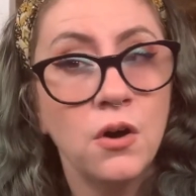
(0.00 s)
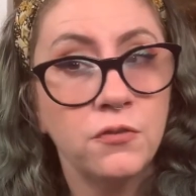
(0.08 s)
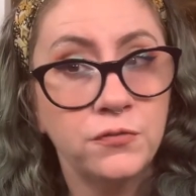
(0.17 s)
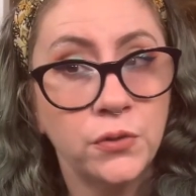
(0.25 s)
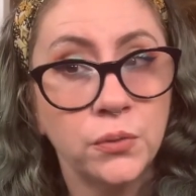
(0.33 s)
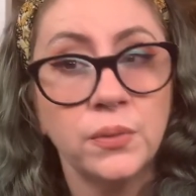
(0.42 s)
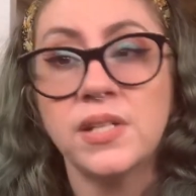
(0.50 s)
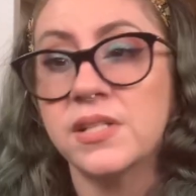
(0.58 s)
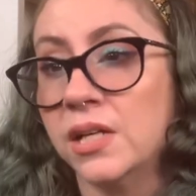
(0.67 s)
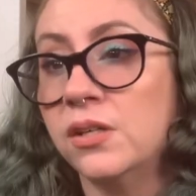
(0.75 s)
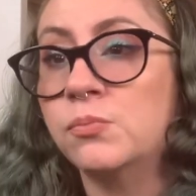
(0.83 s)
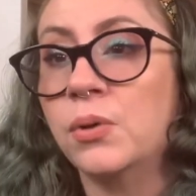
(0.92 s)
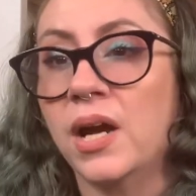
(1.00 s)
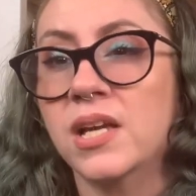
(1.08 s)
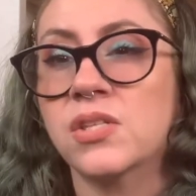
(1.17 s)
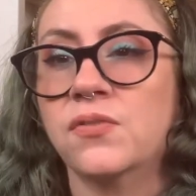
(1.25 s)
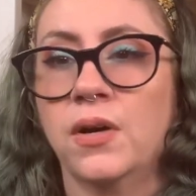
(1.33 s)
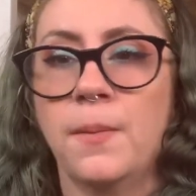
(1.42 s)
full retail
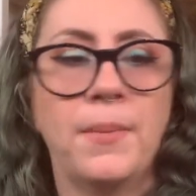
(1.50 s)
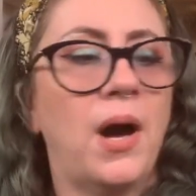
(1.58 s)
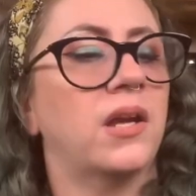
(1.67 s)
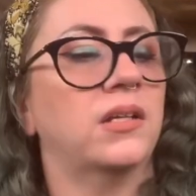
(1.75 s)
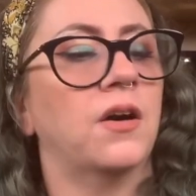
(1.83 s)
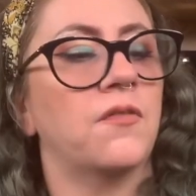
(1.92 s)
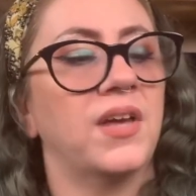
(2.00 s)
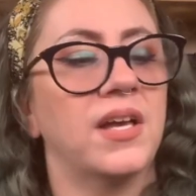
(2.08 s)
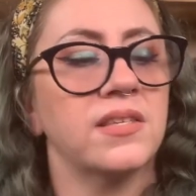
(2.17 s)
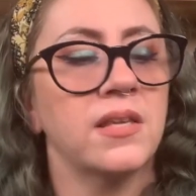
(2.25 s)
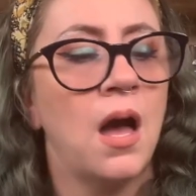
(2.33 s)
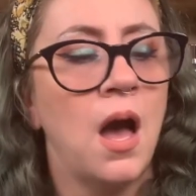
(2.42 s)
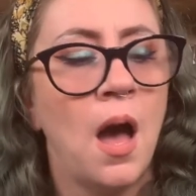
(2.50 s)
price for a bottle of this,